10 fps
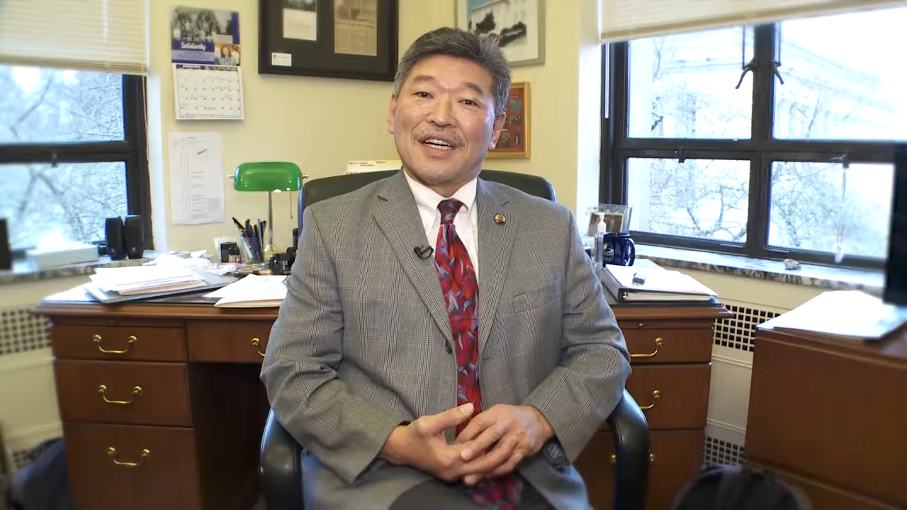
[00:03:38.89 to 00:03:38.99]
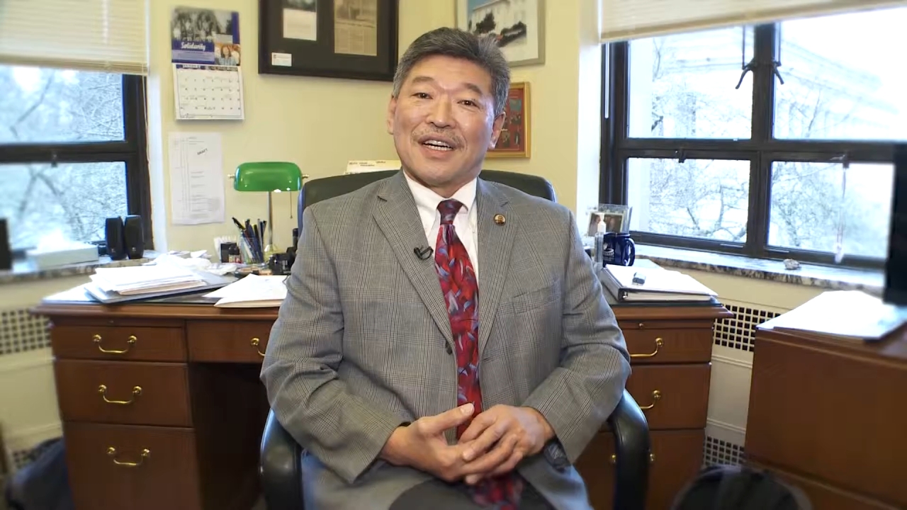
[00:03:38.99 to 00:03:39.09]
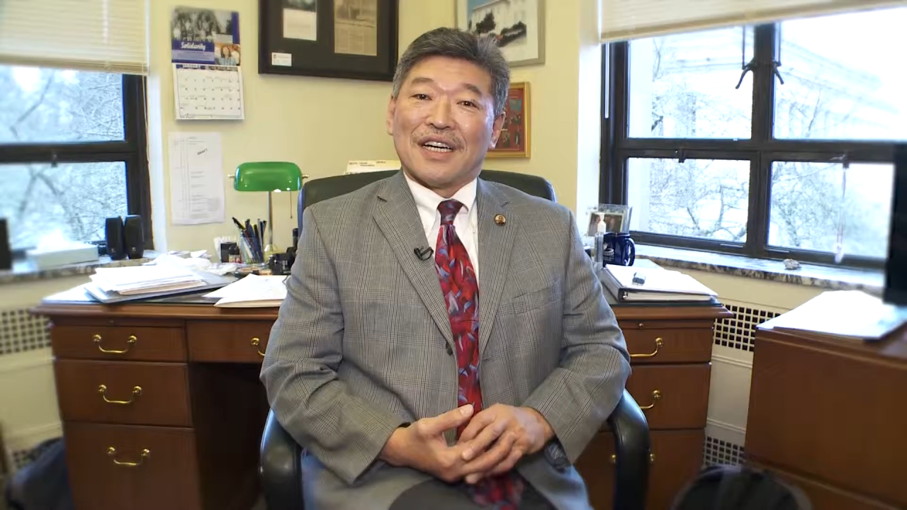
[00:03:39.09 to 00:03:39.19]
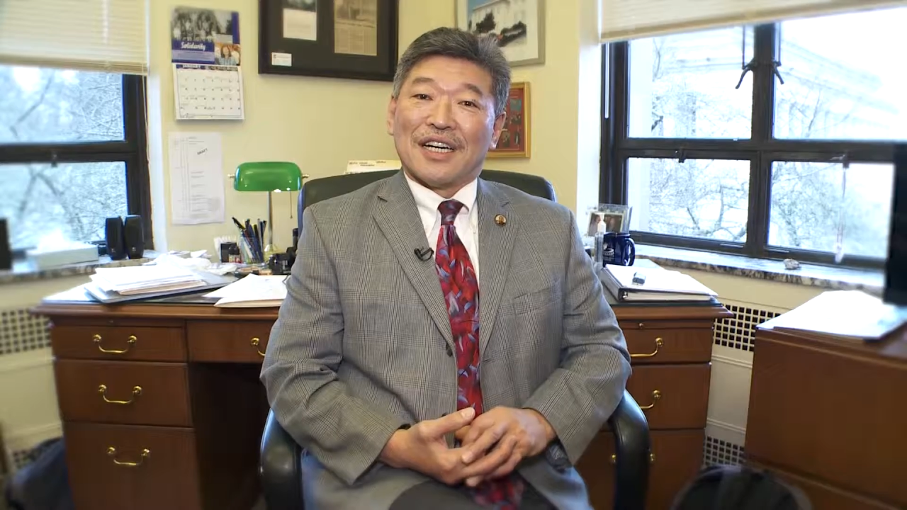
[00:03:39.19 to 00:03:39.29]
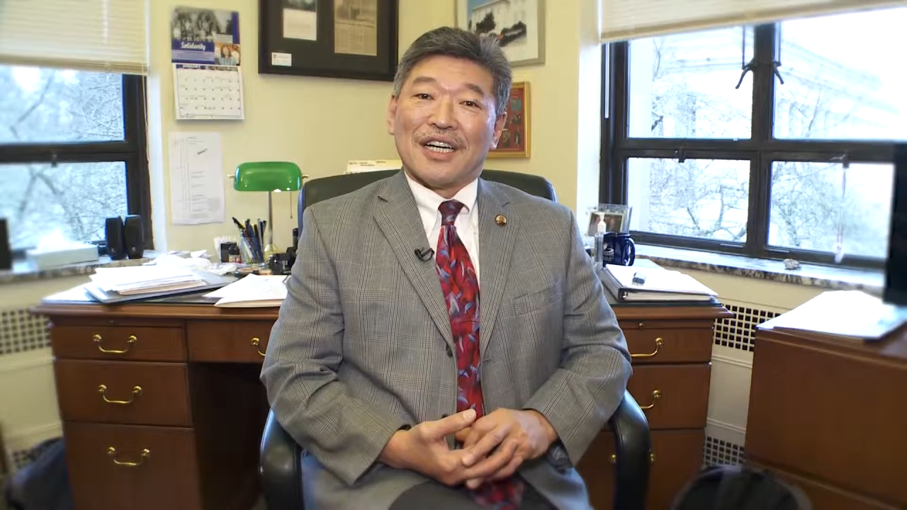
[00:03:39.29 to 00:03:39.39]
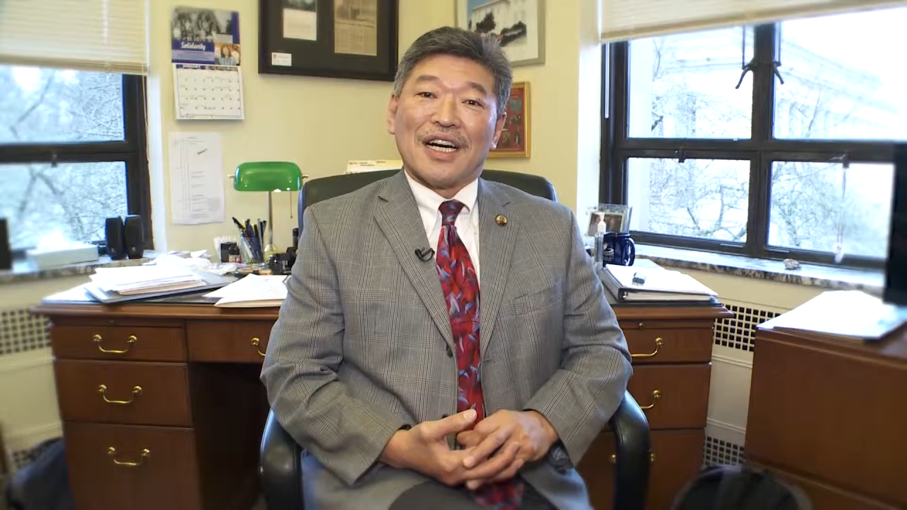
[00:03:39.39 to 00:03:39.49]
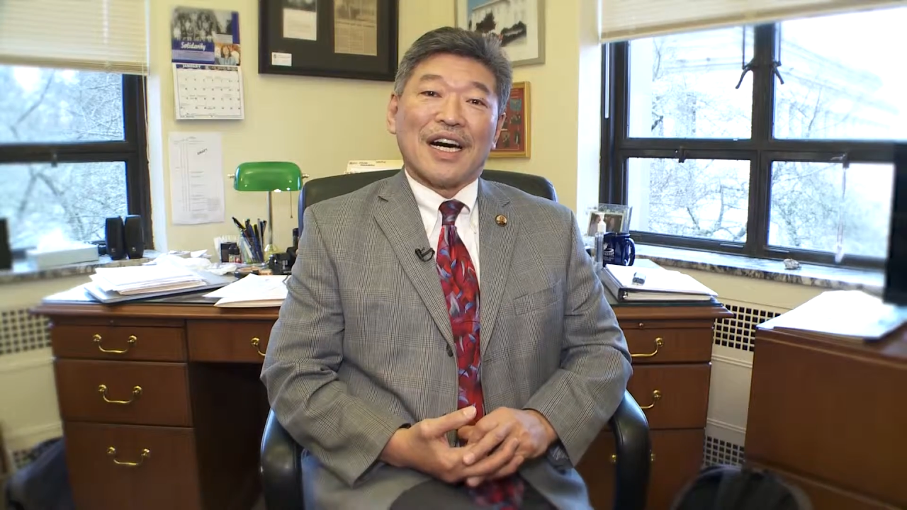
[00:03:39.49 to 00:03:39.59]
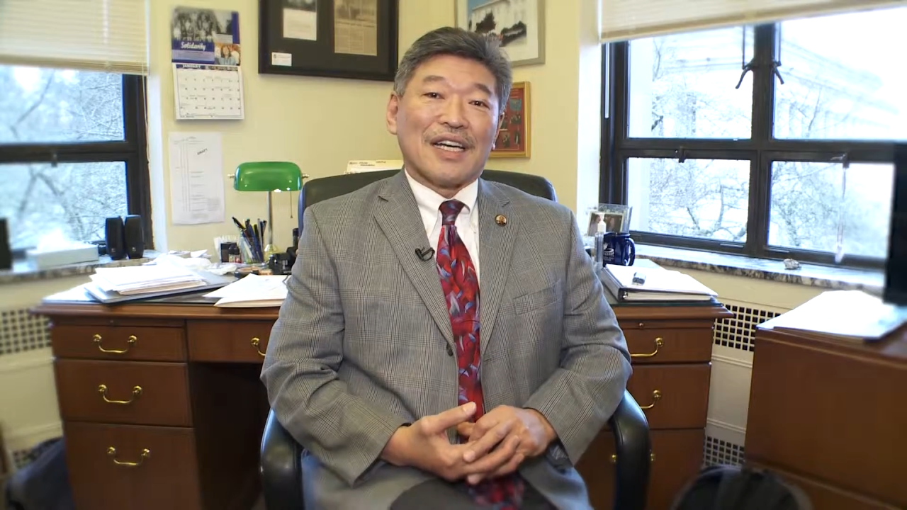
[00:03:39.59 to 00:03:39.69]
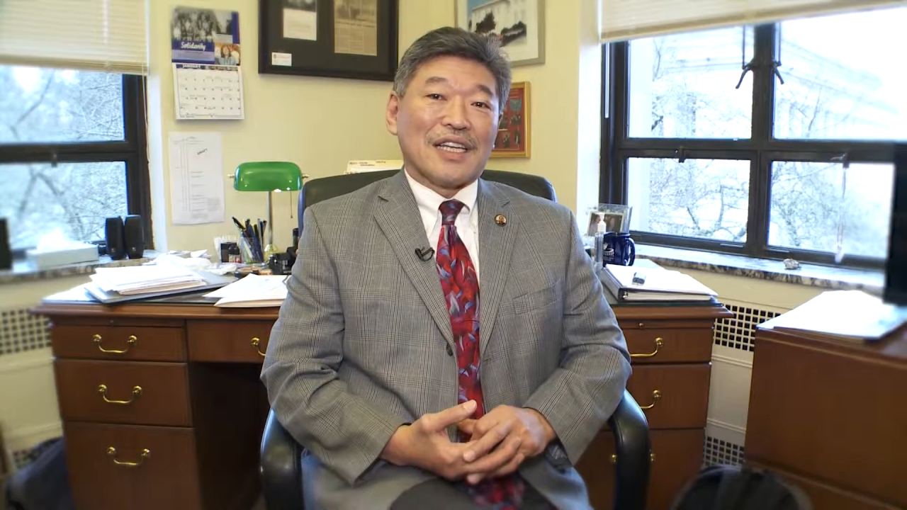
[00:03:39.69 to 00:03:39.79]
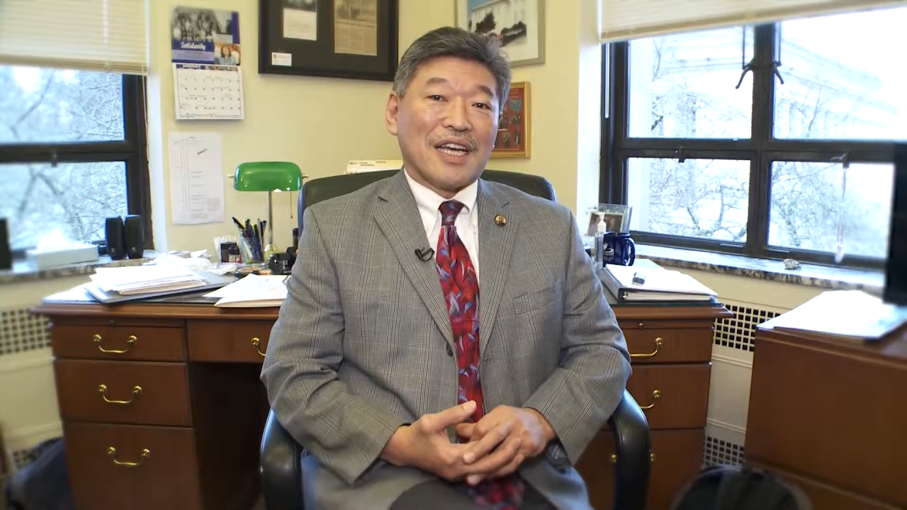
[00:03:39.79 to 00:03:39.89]

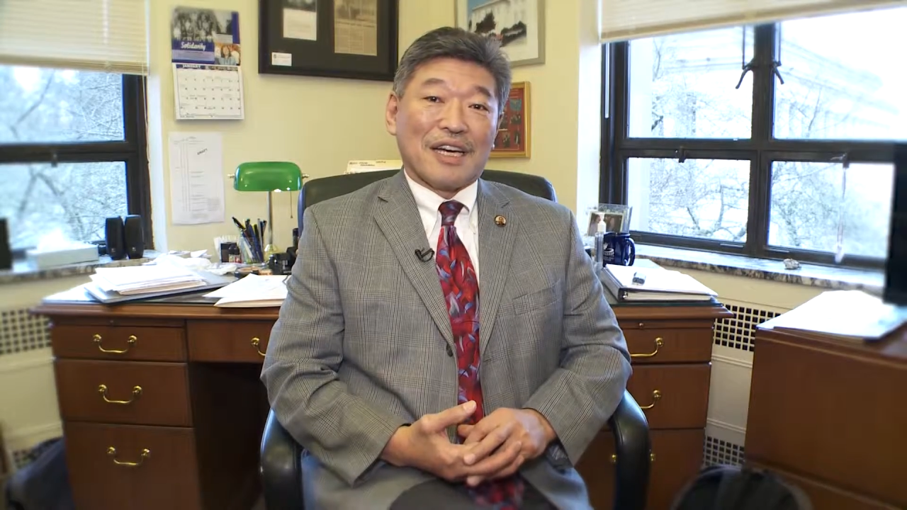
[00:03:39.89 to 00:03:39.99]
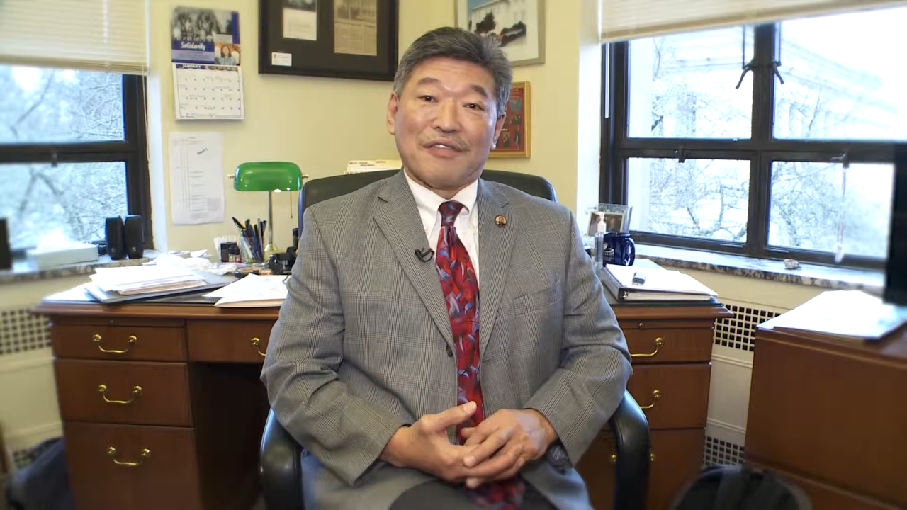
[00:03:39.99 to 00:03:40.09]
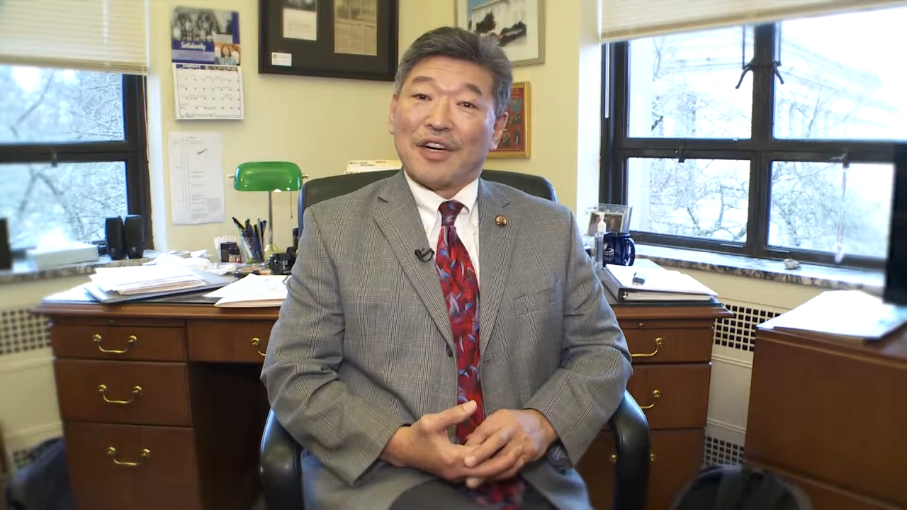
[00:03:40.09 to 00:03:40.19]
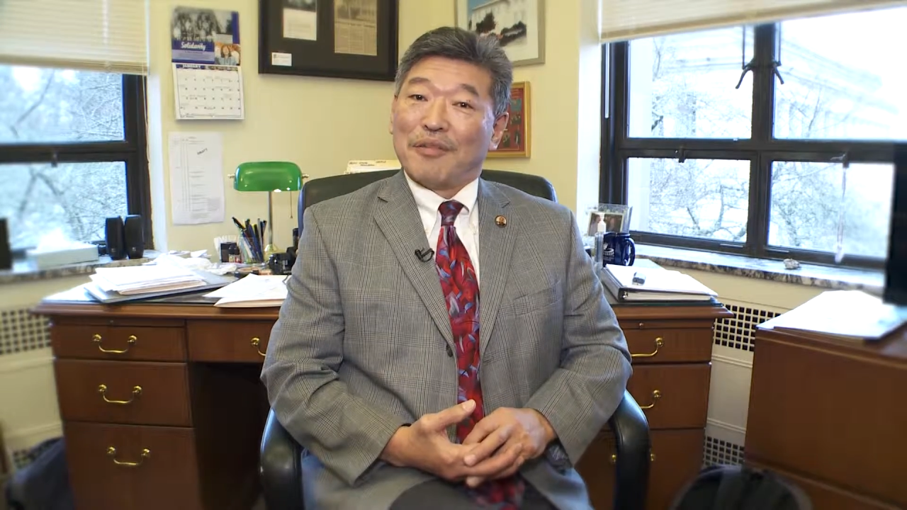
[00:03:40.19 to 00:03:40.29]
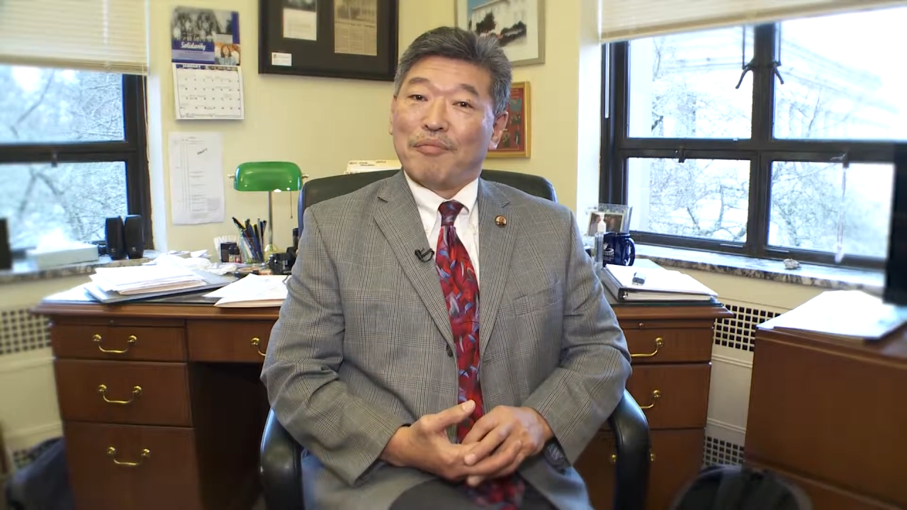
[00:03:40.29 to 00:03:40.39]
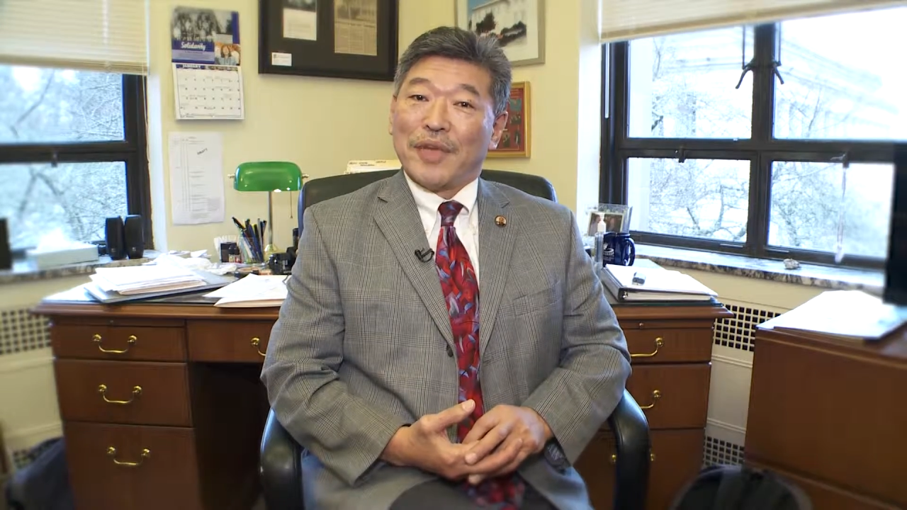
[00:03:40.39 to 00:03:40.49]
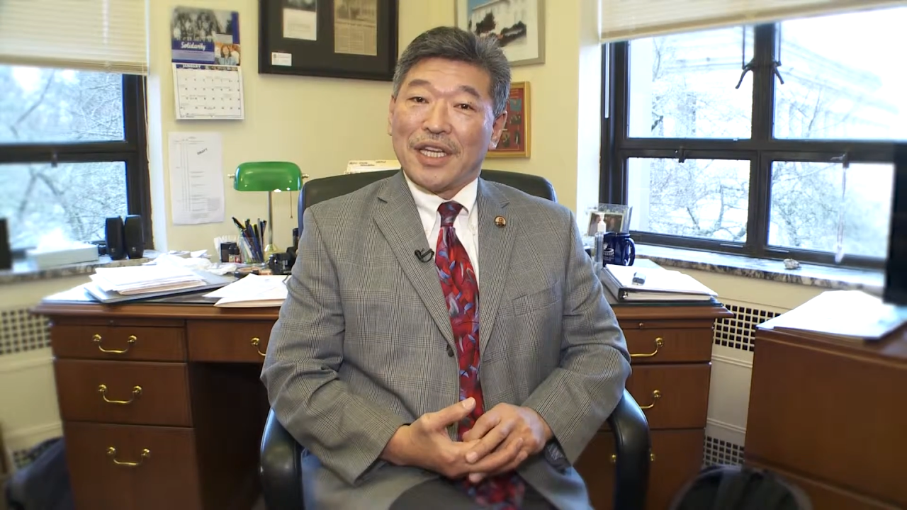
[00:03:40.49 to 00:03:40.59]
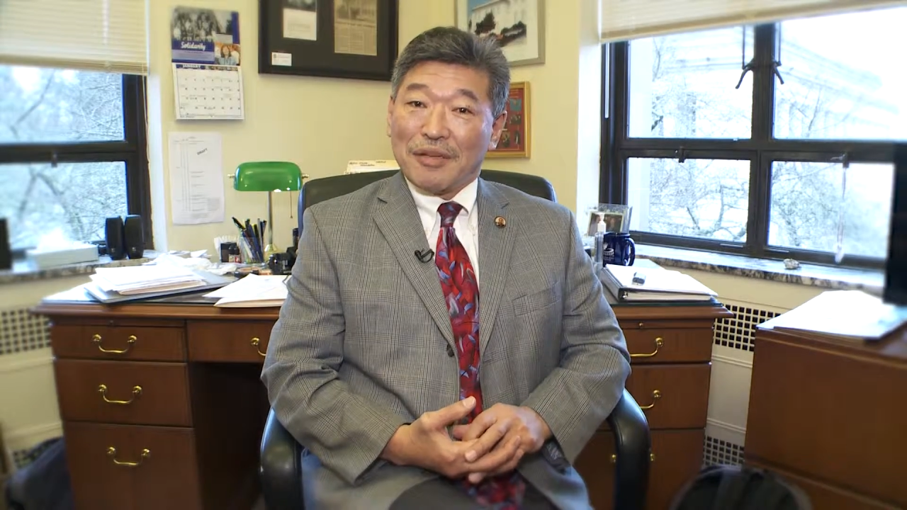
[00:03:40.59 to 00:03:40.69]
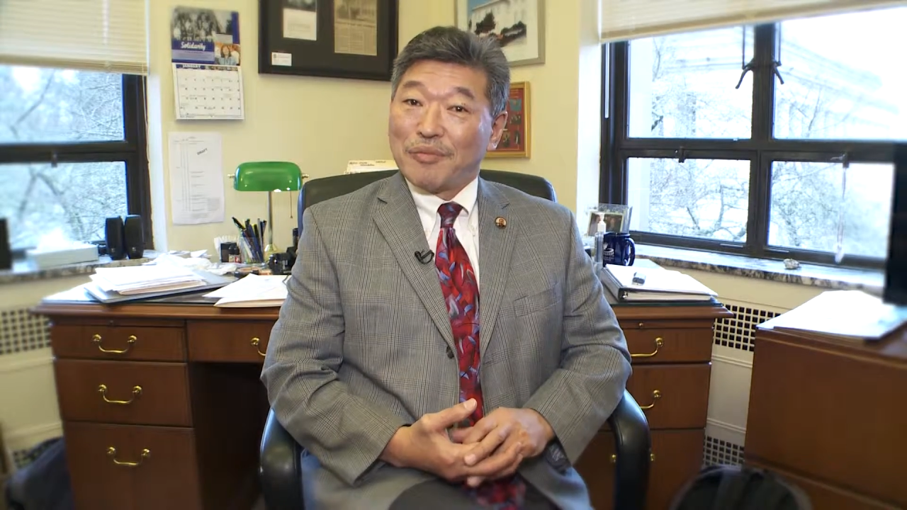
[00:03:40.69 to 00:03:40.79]
I have many